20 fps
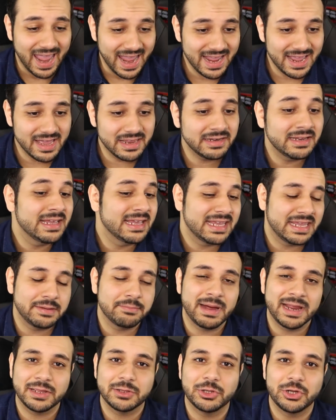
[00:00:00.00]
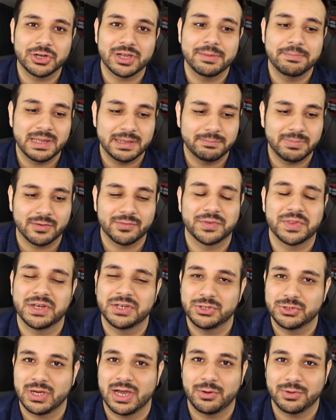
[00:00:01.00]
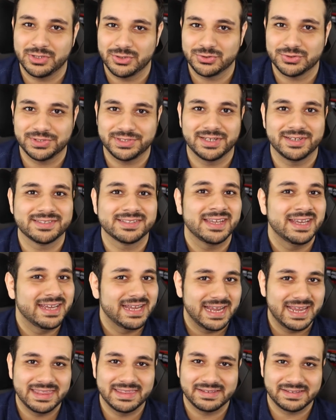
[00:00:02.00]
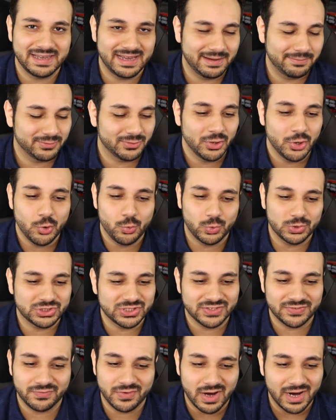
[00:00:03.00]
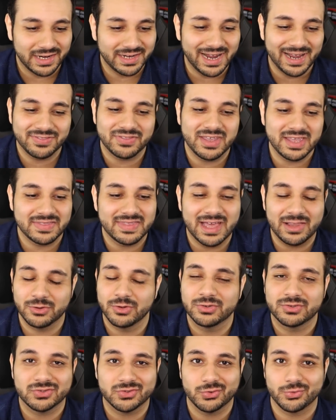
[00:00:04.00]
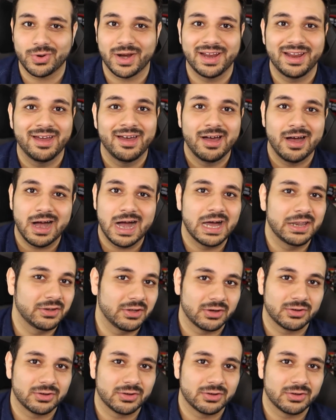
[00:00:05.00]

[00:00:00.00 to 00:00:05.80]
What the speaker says: and he might look a bit bit buffer than how he usually does in the games, which is fine. I think that looks great on